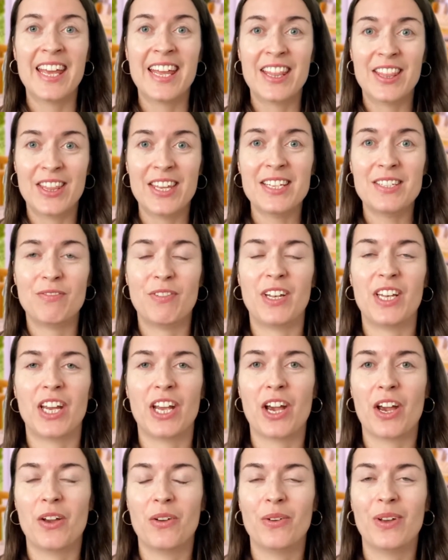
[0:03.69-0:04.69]
This
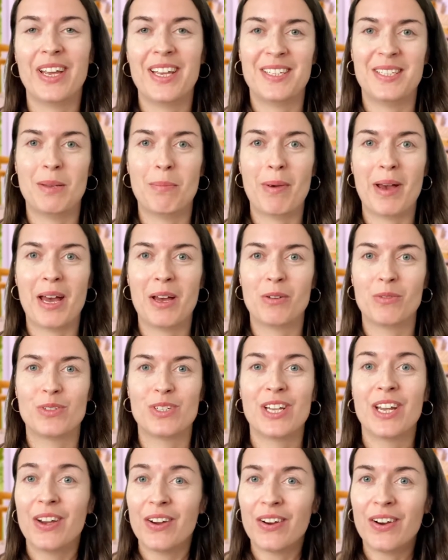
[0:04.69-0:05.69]
video is about
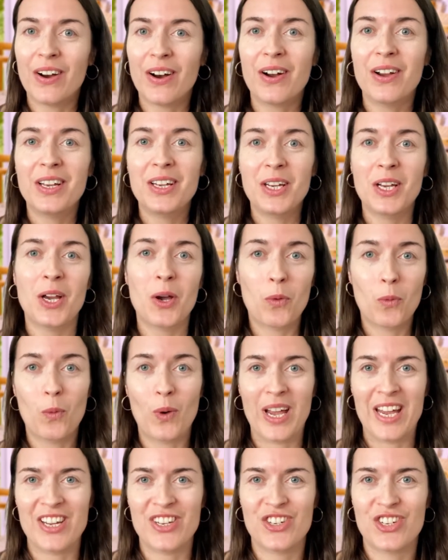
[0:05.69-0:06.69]
I
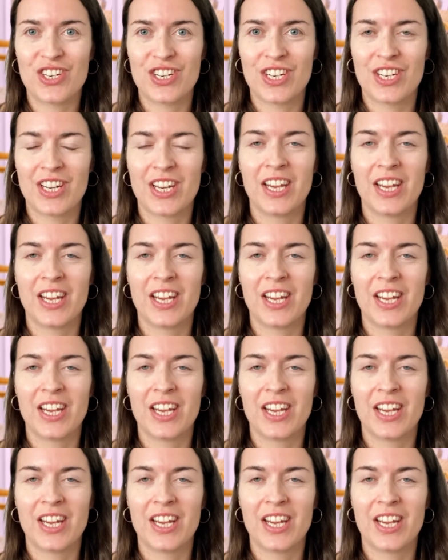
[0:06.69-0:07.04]
wish.